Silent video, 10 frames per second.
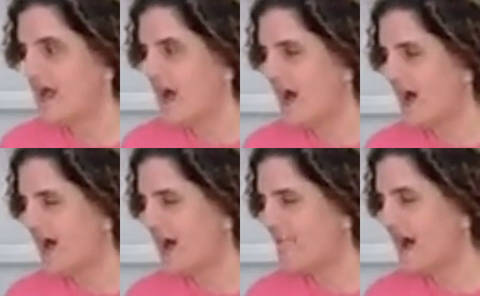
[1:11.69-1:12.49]

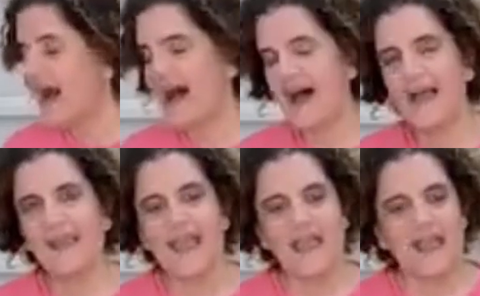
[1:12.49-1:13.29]

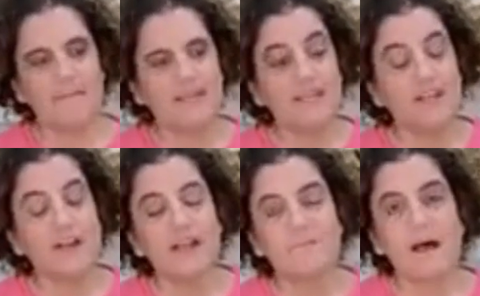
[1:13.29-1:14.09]
I am here
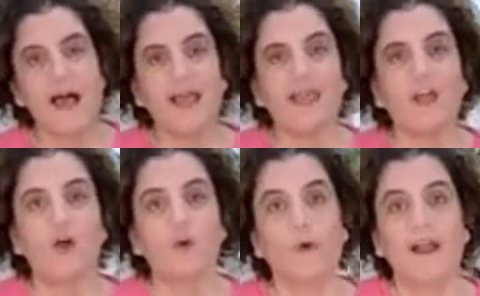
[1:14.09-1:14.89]
in my
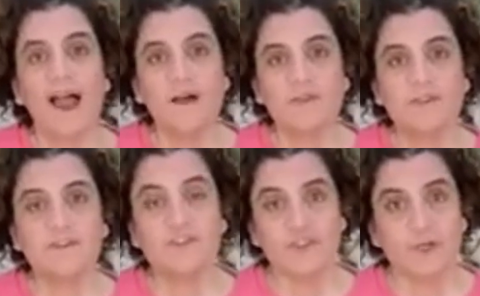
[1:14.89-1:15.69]
warehouse
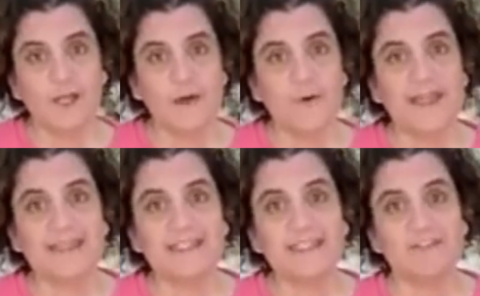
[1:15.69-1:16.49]
studio
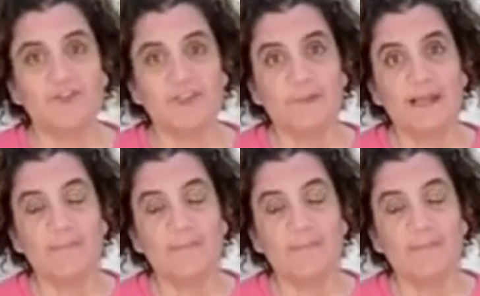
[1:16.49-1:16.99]
in Silver Spring,